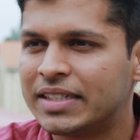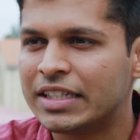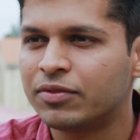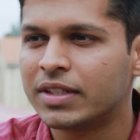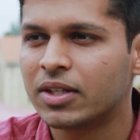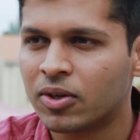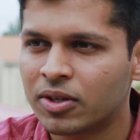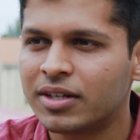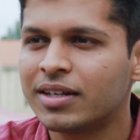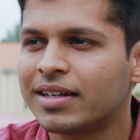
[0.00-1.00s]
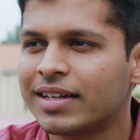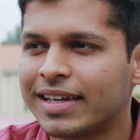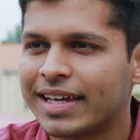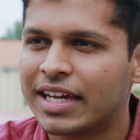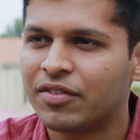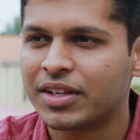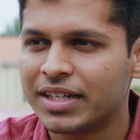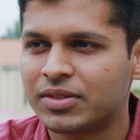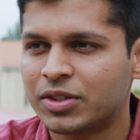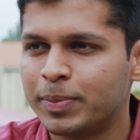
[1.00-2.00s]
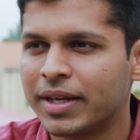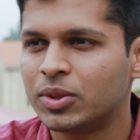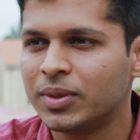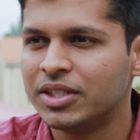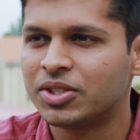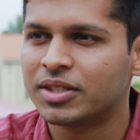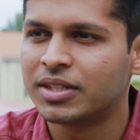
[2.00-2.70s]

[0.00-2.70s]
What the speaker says: treat with honor and with great respect to each